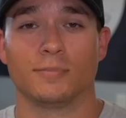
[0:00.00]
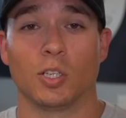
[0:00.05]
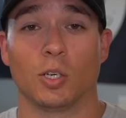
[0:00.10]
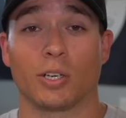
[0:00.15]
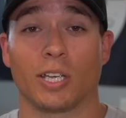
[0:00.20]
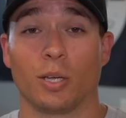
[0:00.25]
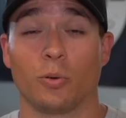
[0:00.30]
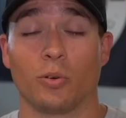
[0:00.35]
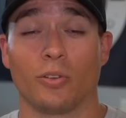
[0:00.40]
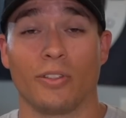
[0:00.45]

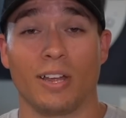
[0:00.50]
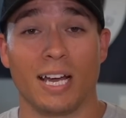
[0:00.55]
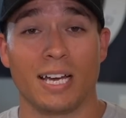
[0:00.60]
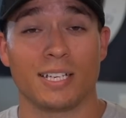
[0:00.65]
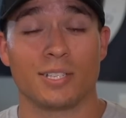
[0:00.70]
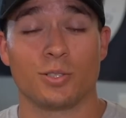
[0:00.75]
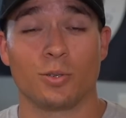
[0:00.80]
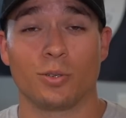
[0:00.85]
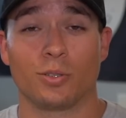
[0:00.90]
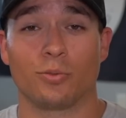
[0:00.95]
Okay, well
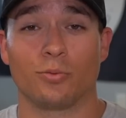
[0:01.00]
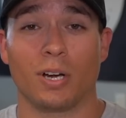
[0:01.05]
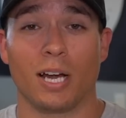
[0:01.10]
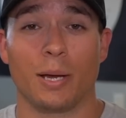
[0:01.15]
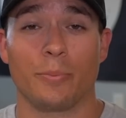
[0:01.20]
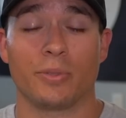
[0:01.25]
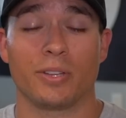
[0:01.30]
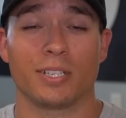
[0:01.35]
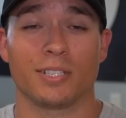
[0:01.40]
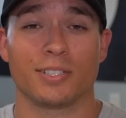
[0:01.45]
that is going to
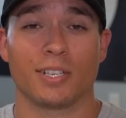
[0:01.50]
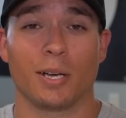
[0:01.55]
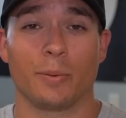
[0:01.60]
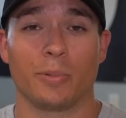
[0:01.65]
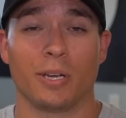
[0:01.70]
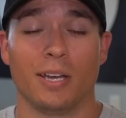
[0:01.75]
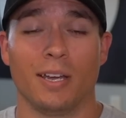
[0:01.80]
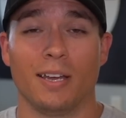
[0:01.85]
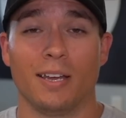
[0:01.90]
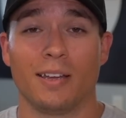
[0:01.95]
wrap things
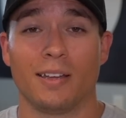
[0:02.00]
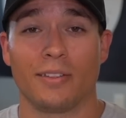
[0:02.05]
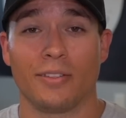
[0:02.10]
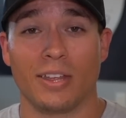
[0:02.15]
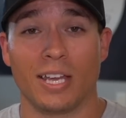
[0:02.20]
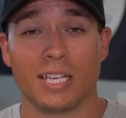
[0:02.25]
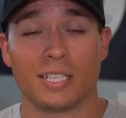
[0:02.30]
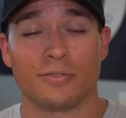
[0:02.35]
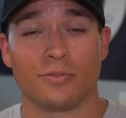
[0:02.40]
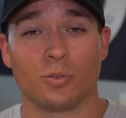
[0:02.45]
up.
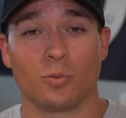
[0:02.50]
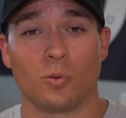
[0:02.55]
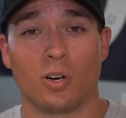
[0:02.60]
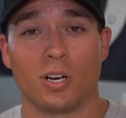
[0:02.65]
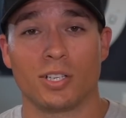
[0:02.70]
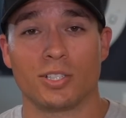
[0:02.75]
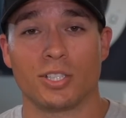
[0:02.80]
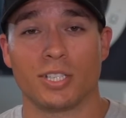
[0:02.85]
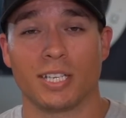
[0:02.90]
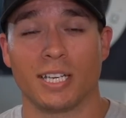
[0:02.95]
Thanks for
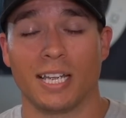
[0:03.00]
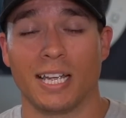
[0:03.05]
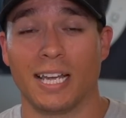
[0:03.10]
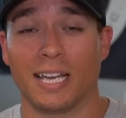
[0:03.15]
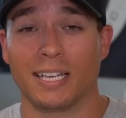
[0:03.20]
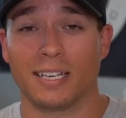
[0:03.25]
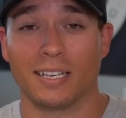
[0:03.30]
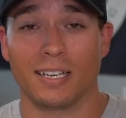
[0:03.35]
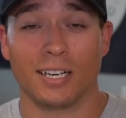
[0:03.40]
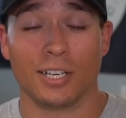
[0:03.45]
watching,
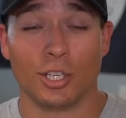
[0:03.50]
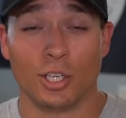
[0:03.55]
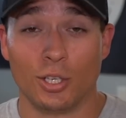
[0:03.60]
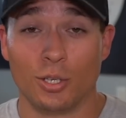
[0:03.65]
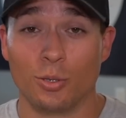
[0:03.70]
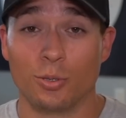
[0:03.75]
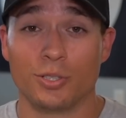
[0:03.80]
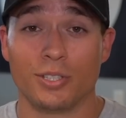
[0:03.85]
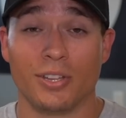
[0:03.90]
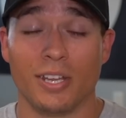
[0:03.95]
and a
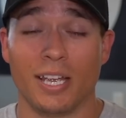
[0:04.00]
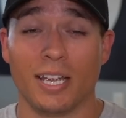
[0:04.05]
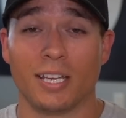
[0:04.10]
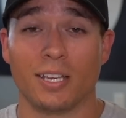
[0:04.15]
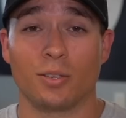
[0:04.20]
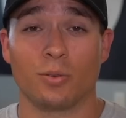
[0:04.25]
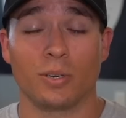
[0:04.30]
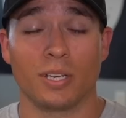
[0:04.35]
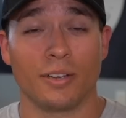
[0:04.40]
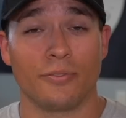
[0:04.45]
huge
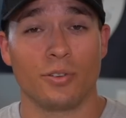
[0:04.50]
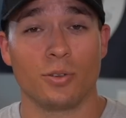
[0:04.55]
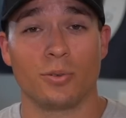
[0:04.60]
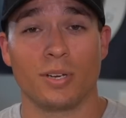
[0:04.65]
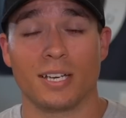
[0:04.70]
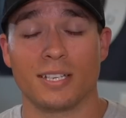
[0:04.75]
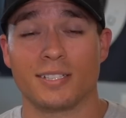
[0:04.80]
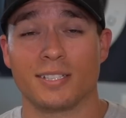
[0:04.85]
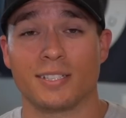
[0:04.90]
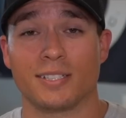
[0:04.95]
thank you if you
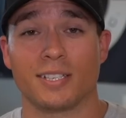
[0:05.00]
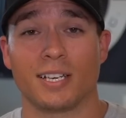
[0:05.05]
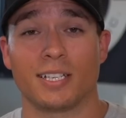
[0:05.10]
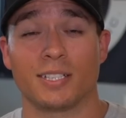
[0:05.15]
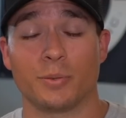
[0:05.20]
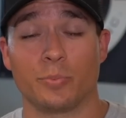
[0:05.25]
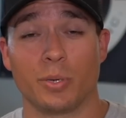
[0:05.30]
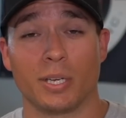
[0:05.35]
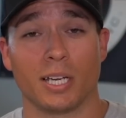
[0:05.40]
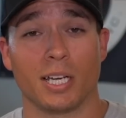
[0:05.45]
guys
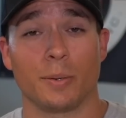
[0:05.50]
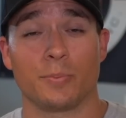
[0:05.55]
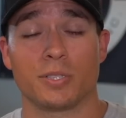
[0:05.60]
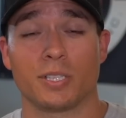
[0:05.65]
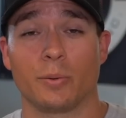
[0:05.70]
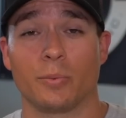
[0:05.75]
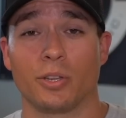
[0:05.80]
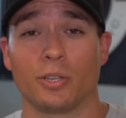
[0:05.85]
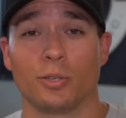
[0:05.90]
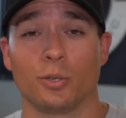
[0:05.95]
decide to pick up
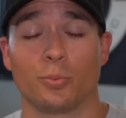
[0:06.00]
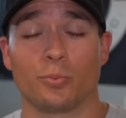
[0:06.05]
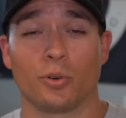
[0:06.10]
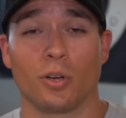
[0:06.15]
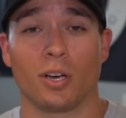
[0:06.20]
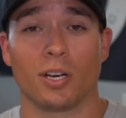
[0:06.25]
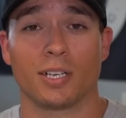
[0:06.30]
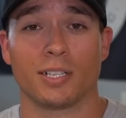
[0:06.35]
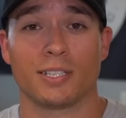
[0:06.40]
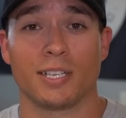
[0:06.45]
some of the new
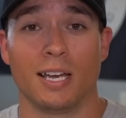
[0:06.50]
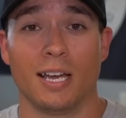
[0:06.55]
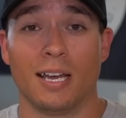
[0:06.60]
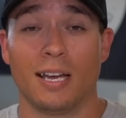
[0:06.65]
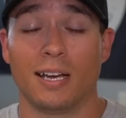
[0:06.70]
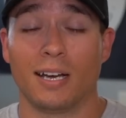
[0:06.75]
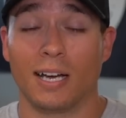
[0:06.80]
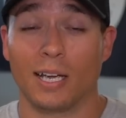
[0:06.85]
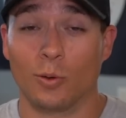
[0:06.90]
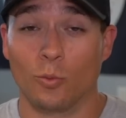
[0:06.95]
products.
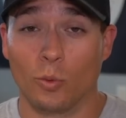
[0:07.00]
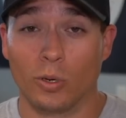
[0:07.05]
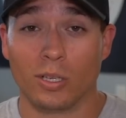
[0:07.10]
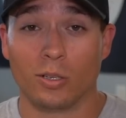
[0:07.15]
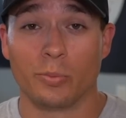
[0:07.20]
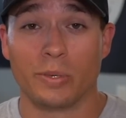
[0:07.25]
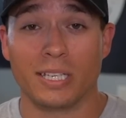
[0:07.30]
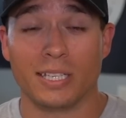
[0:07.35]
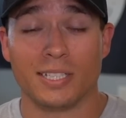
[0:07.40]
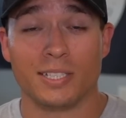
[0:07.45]
I
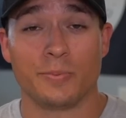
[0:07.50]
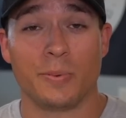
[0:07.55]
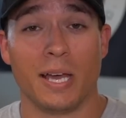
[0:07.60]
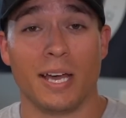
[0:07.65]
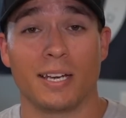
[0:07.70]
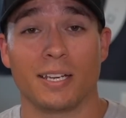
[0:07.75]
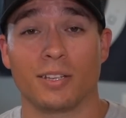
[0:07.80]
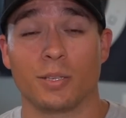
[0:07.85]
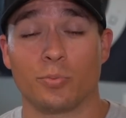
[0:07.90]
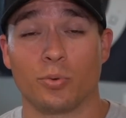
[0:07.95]
will be
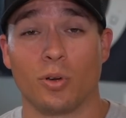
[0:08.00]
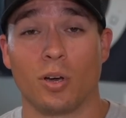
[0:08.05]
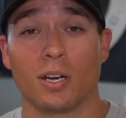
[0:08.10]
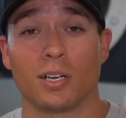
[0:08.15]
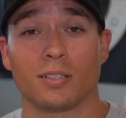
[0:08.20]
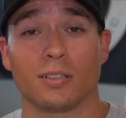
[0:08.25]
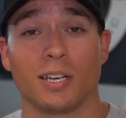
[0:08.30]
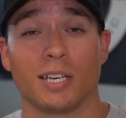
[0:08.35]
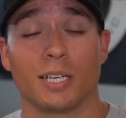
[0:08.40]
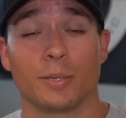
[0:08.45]
expanding the
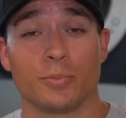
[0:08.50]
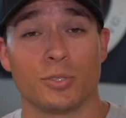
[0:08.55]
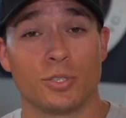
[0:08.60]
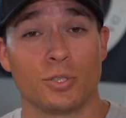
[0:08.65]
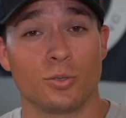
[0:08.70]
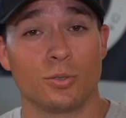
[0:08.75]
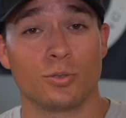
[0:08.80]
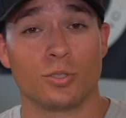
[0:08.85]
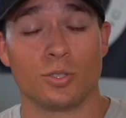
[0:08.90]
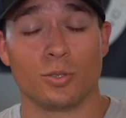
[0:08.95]
product lineup
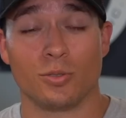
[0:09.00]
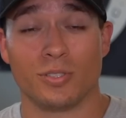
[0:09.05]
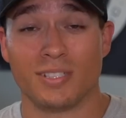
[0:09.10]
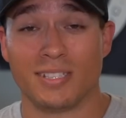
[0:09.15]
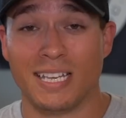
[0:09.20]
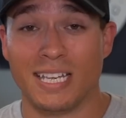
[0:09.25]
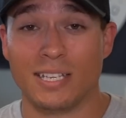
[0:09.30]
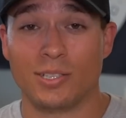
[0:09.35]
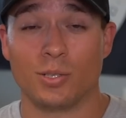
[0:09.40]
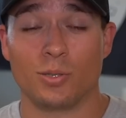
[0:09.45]
soon, so
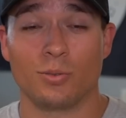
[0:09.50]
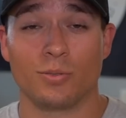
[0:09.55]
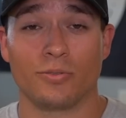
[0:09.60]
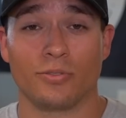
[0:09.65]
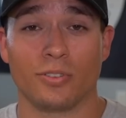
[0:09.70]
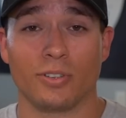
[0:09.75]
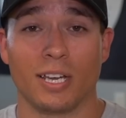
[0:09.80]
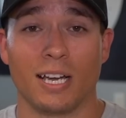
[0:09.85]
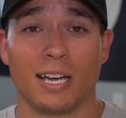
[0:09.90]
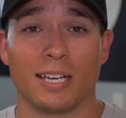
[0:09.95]
stay tuned
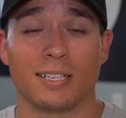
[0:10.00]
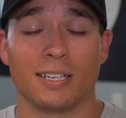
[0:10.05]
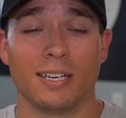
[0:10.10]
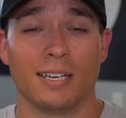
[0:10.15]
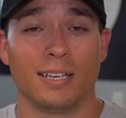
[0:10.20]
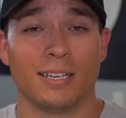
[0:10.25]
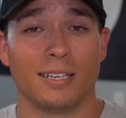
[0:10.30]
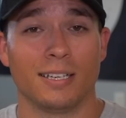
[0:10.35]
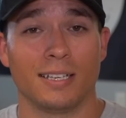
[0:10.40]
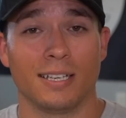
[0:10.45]
for that.
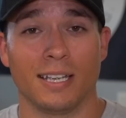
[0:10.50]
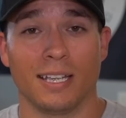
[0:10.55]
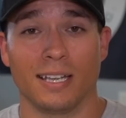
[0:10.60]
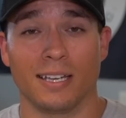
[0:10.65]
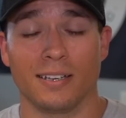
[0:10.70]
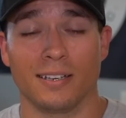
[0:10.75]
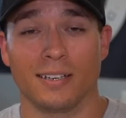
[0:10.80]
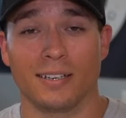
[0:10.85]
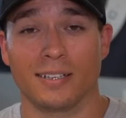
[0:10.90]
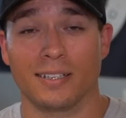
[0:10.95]

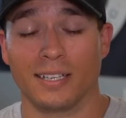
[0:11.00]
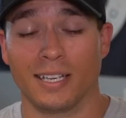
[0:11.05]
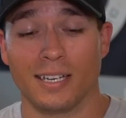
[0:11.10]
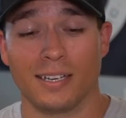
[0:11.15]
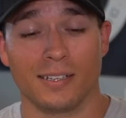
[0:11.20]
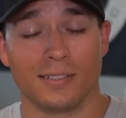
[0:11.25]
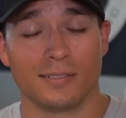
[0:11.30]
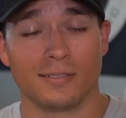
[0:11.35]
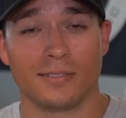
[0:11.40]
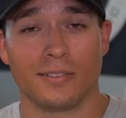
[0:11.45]
And
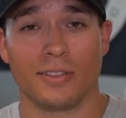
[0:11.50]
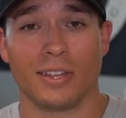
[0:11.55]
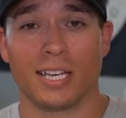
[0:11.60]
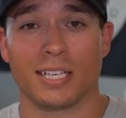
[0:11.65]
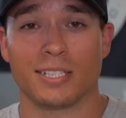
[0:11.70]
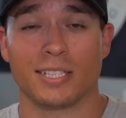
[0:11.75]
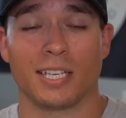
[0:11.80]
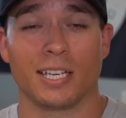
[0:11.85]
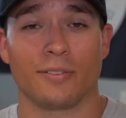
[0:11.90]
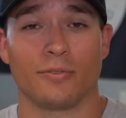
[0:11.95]
yeah,
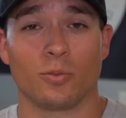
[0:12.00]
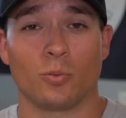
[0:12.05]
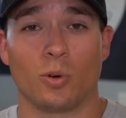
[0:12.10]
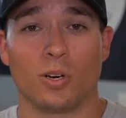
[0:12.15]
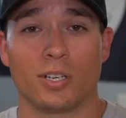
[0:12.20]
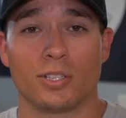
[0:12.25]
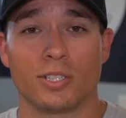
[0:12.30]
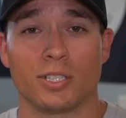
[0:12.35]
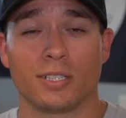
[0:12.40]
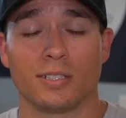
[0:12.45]
thanks again for
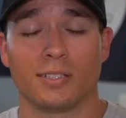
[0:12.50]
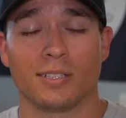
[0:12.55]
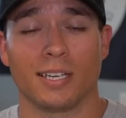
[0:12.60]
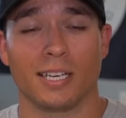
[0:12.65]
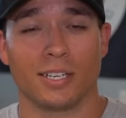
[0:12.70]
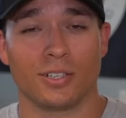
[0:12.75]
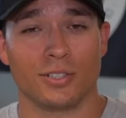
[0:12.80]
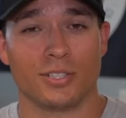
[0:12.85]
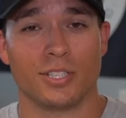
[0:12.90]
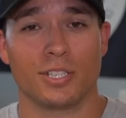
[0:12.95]
watching,
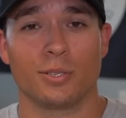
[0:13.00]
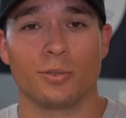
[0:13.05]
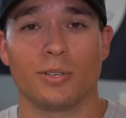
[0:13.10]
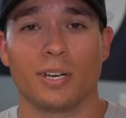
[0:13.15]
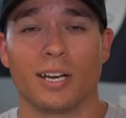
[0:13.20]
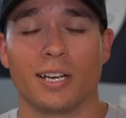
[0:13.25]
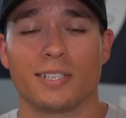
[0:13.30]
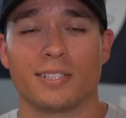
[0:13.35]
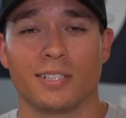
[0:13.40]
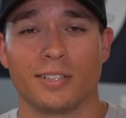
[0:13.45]
and I'll see you
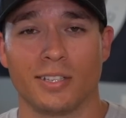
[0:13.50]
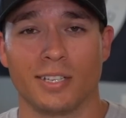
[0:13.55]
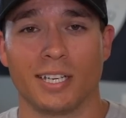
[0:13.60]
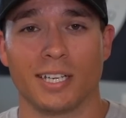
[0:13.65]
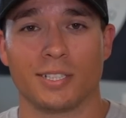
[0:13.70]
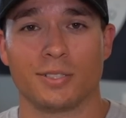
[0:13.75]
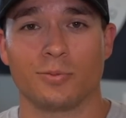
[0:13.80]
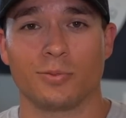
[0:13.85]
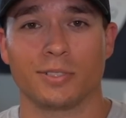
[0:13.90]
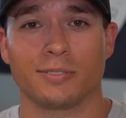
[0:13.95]
guys in the
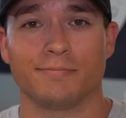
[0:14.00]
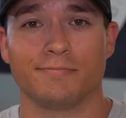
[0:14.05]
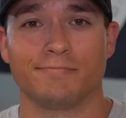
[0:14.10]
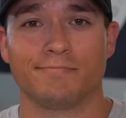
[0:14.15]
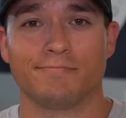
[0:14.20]
next one.